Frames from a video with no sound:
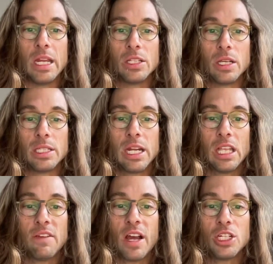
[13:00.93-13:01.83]
So you see that
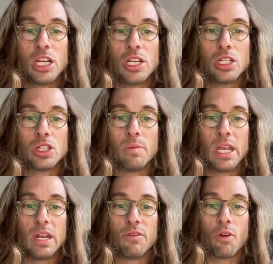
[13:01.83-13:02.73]
if I change the
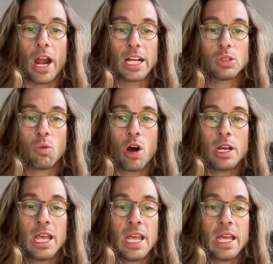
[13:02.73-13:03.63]
mean for
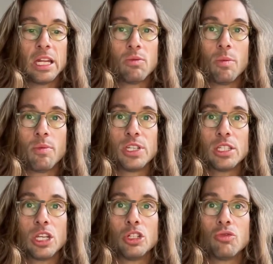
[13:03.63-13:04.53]
x1, it
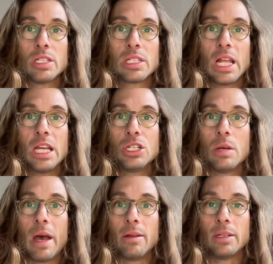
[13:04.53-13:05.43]
represents a translation
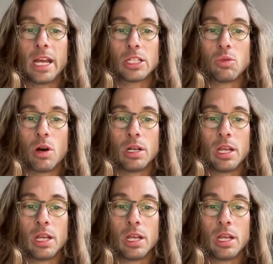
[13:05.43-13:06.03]
about x1.